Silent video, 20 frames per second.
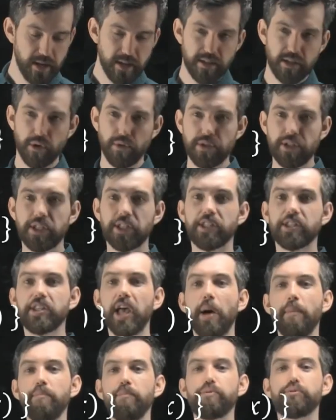So
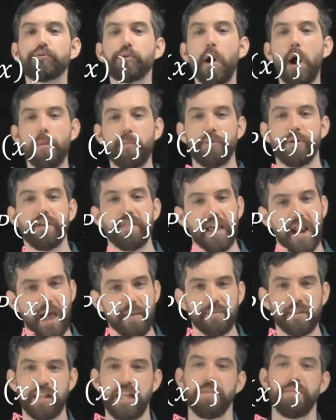some property that
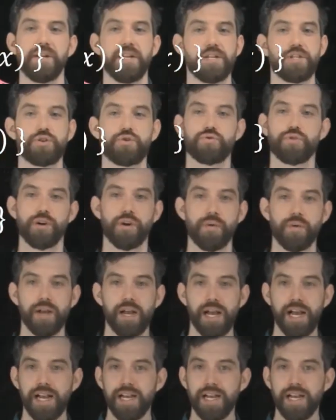I'm claiming is true.